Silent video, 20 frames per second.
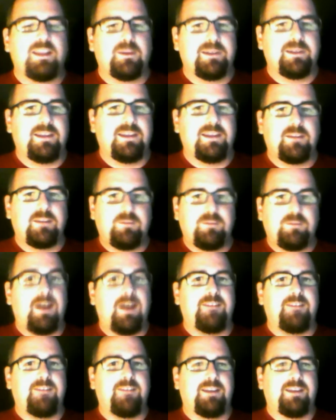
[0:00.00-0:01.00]
taken five
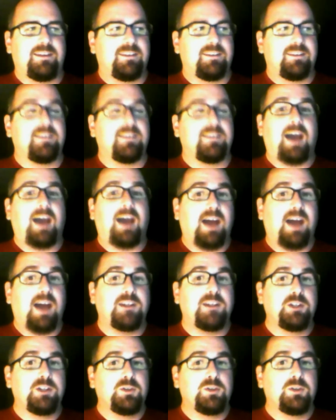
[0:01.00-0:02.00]
seconds because
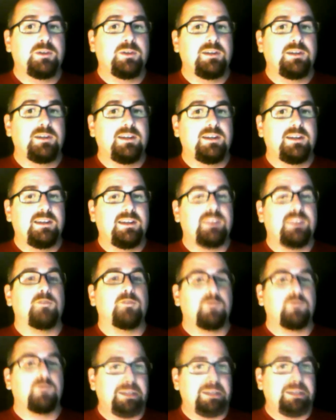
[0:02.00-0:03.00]
Achu is a
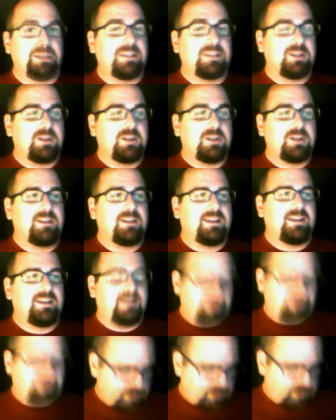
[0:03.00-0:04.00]
really good
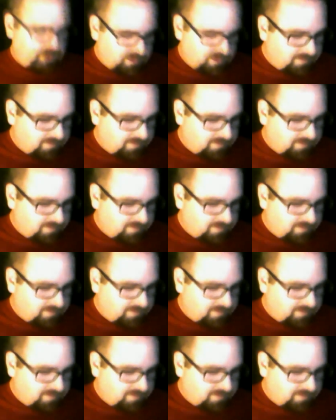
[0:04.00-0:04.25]
nickname for him.